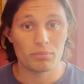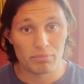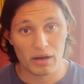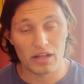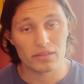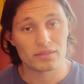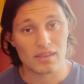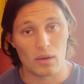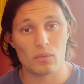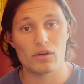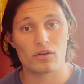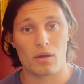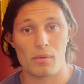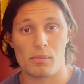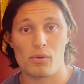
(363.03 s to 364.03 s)
but there will
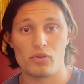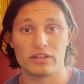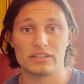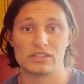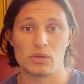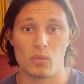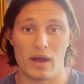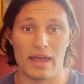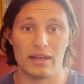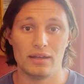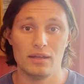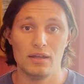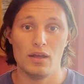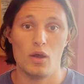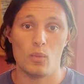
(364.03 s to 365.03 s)
come a point when
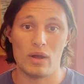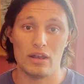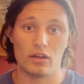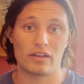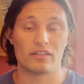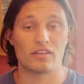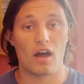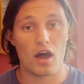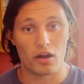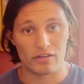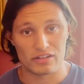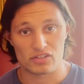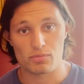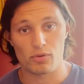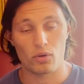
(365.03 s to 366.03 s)
we're looking to hire in
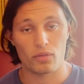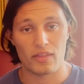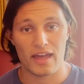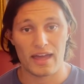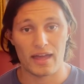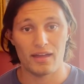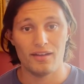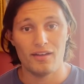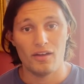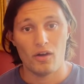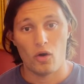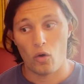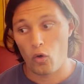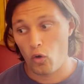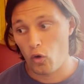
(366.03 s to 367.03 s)
support there,
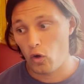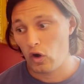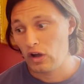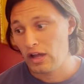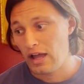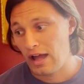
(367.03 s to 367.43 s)
or